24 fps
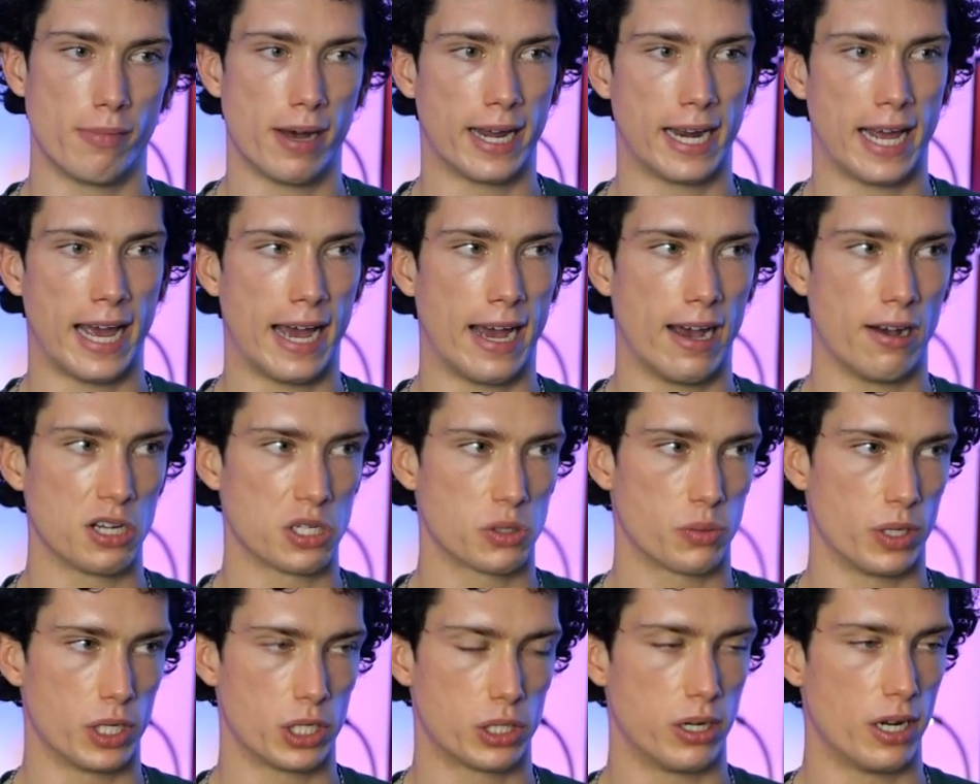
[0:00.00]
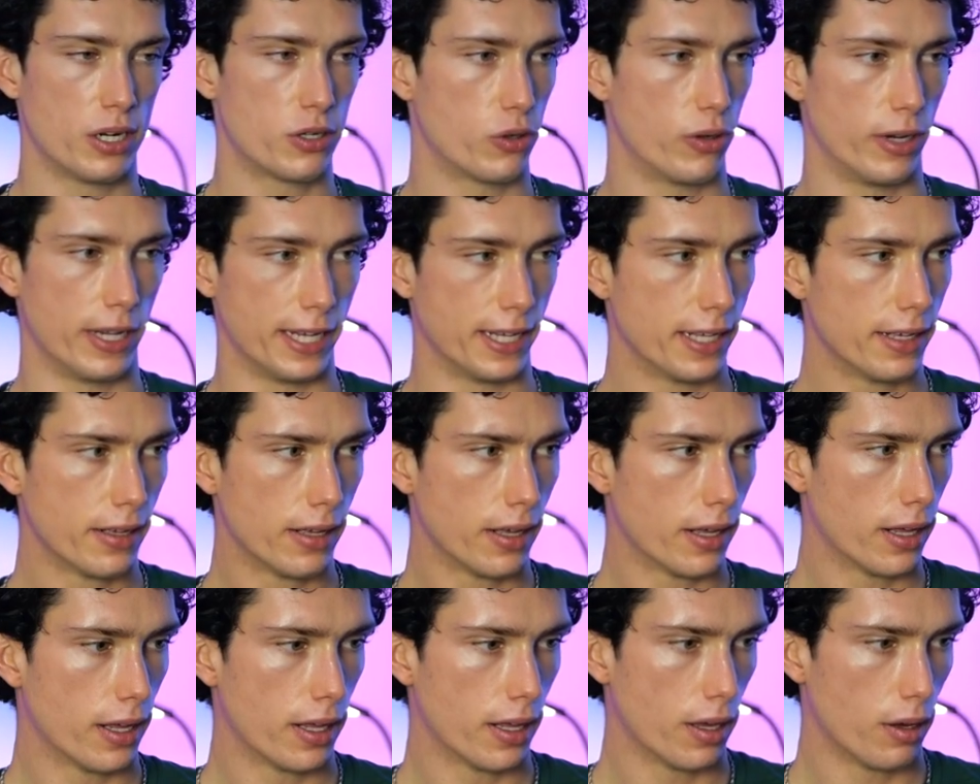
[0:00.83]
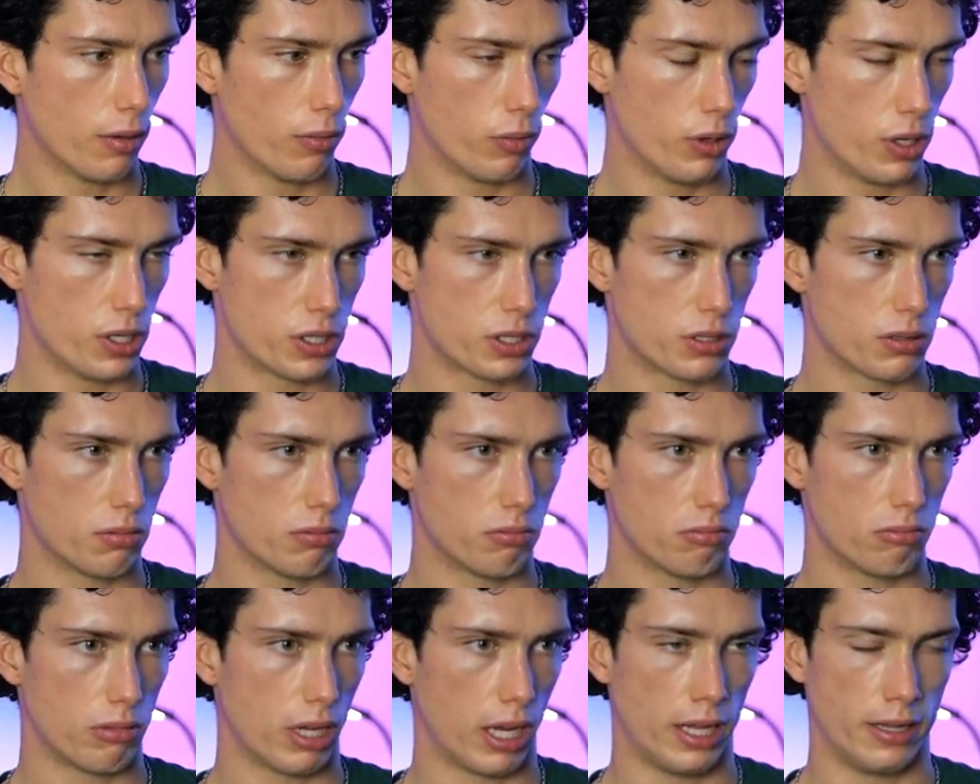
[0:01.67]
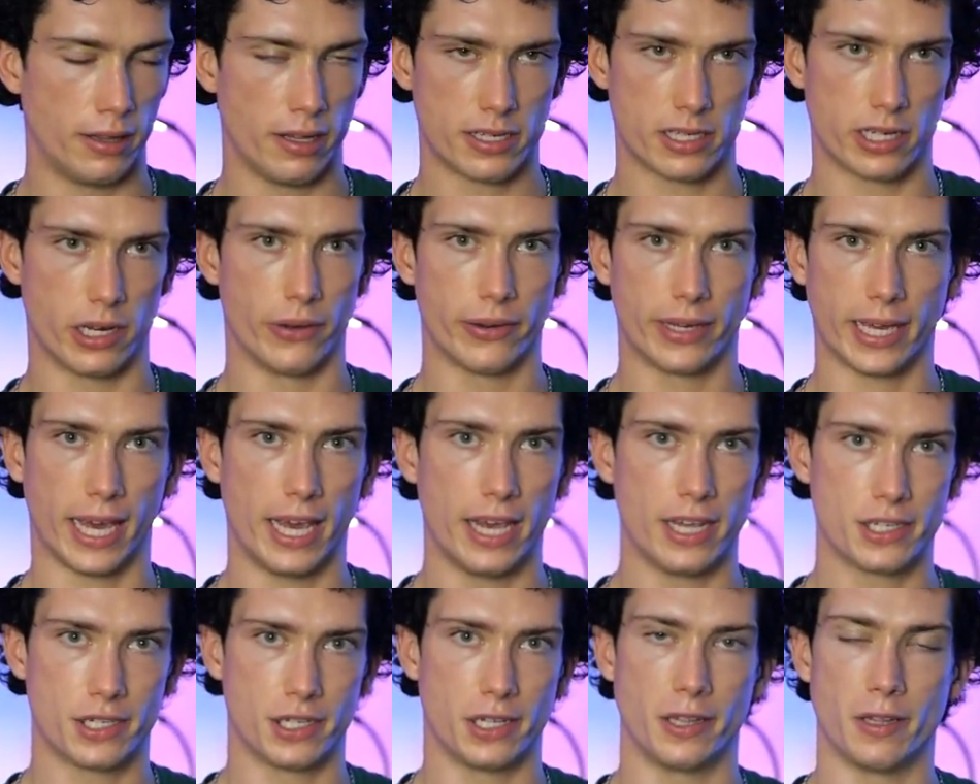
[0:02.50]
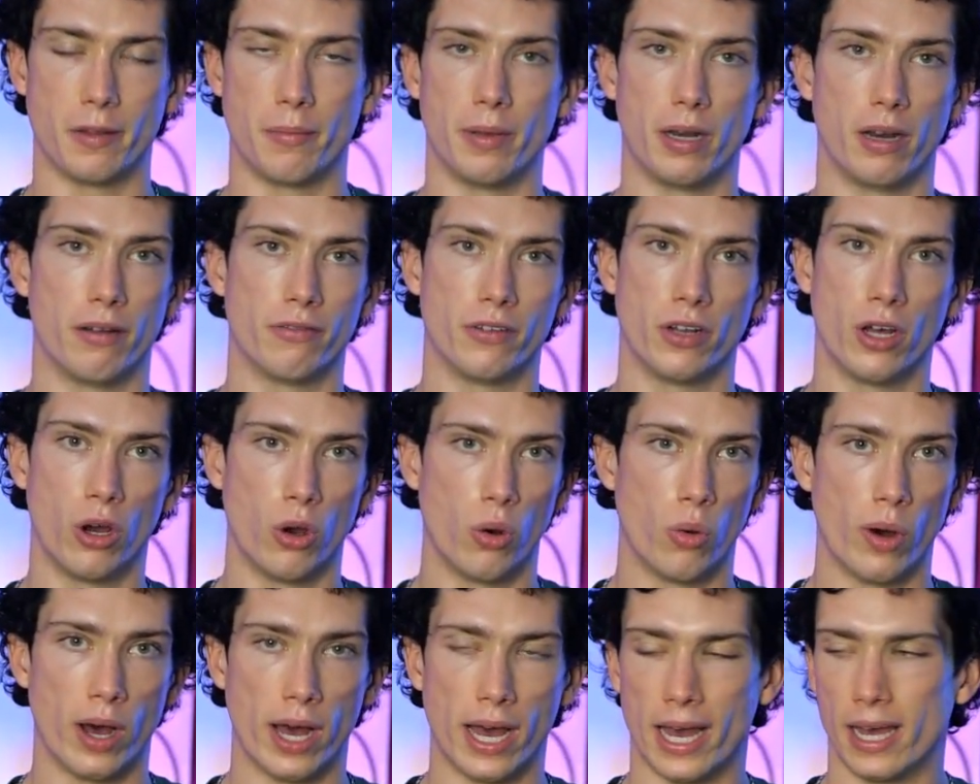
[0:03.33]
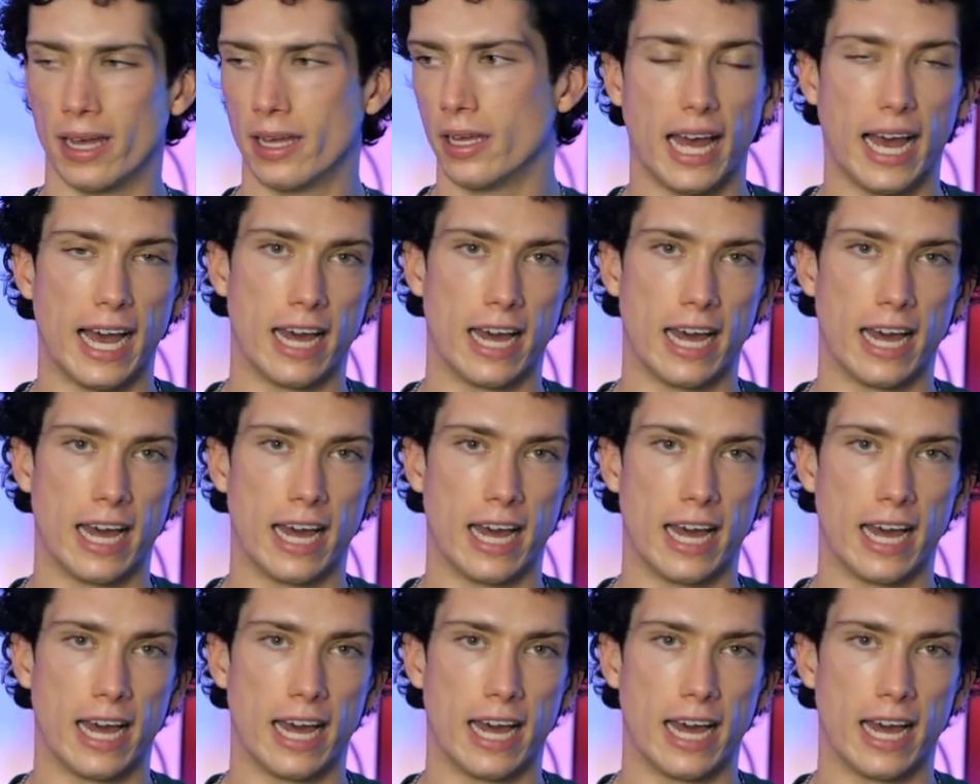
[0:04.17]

manor house, which literally was in this location in the middle of nowhere.